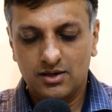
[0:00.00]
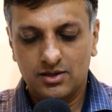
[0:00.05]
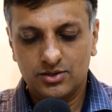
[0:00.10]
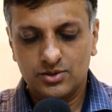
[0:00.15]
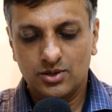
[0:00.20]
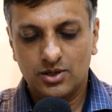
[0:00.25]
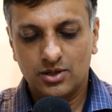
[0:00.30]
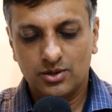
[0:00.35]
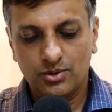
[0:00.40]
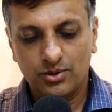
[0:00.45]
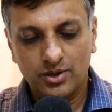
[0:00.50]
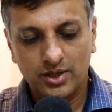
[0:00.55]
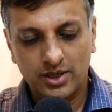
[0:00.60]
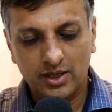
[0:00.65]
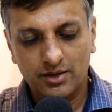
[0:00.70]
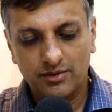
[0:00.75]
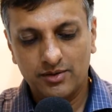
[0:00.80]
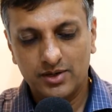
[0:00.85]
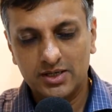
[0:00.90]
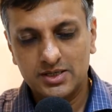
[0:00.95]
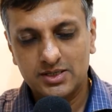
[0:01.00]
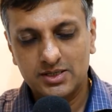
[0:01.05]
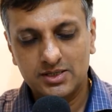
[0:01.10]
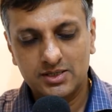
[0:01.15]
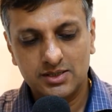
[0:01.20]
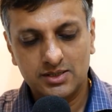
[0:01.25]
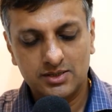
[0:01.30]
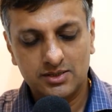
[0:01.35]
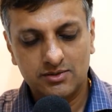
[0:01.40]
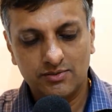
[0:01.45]
So alcoholic liver
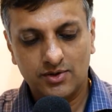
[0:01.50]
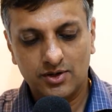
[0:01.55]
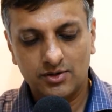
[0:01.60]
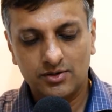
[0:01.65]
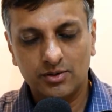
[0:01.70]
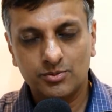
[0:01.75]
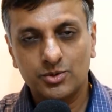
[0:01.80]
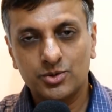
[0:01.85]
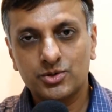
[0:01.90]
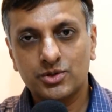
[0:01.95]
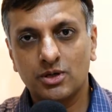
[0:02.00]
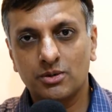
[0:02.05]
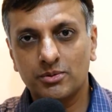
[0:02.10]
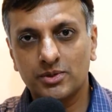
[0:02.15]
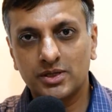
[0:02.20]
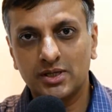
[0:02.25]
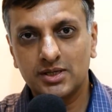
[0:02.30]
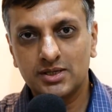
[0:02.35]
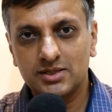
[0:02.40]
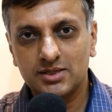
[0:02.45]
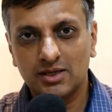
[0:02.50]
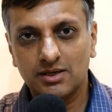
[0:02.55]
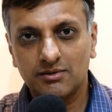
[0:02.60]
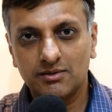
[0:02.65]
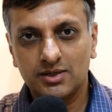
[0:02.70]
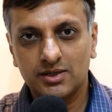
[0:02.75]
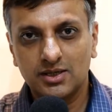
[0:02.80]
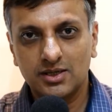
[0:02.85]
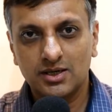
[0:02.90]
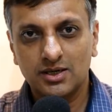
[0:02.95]
disease is one of the most common things that
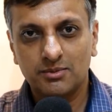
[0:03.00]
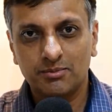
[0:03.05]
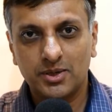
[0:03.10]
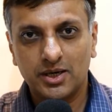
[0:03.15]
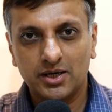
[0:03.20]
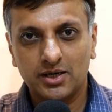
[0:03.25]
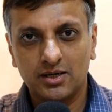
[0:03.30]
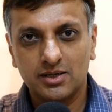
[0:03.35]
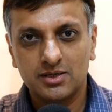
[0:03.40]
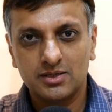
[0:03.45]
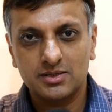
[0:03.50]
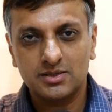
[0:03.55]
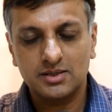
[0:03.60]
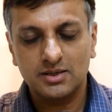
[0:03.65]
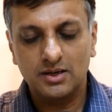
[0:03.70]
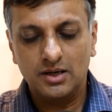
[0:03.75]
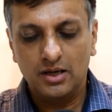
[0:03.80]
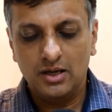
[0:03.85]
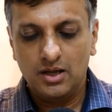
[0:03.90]
we see in our practice.